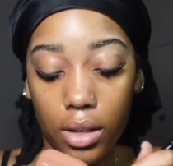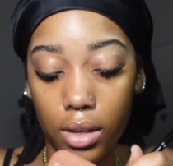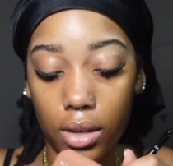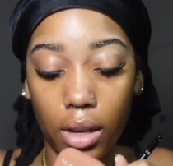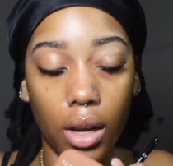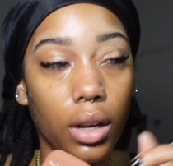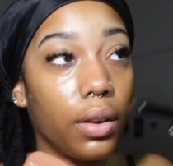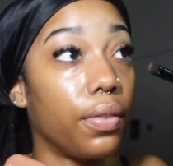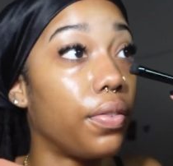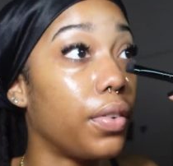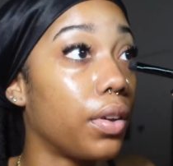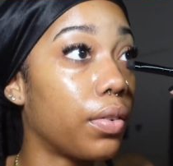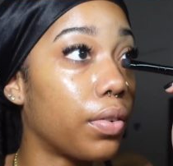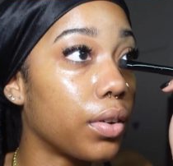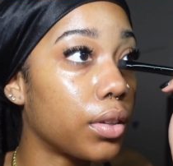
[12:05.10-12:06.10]
kind of
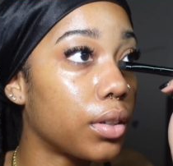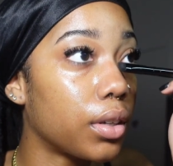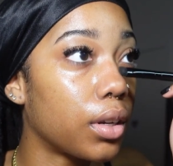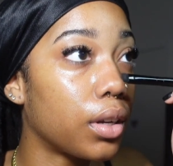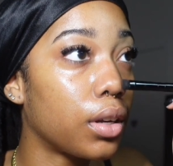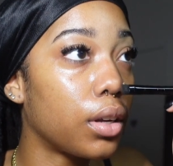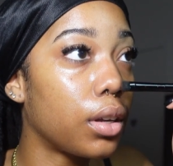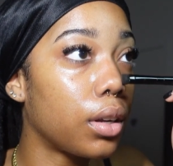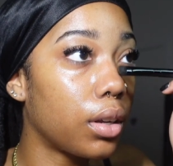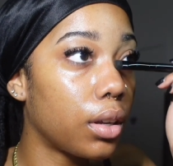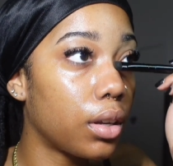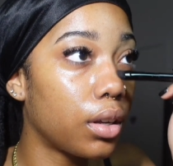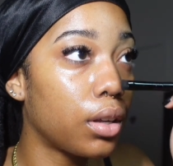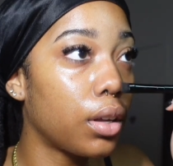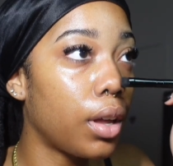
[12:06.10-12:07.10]
feel for tonight.
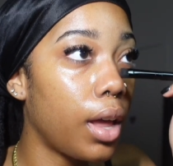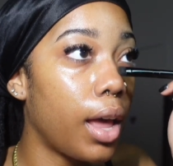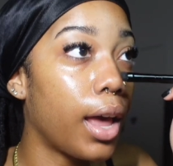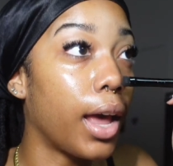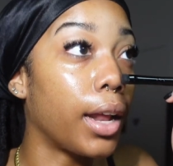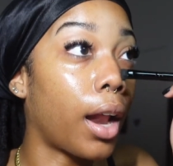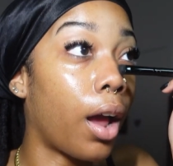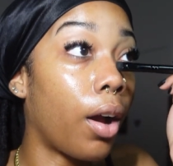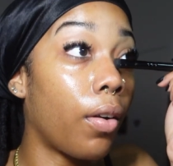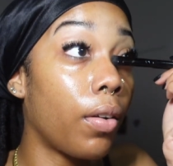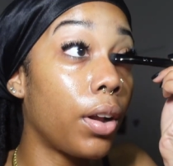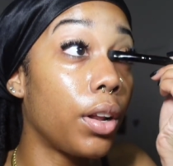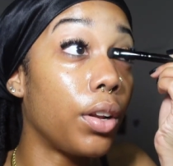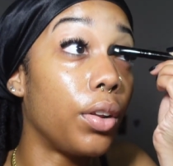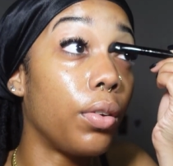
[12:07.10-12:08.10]
And I
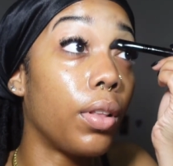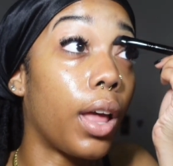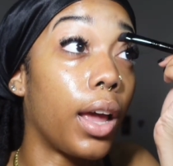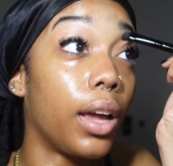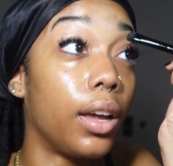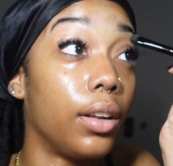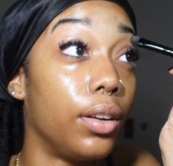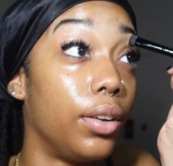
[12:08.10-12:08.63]
already do like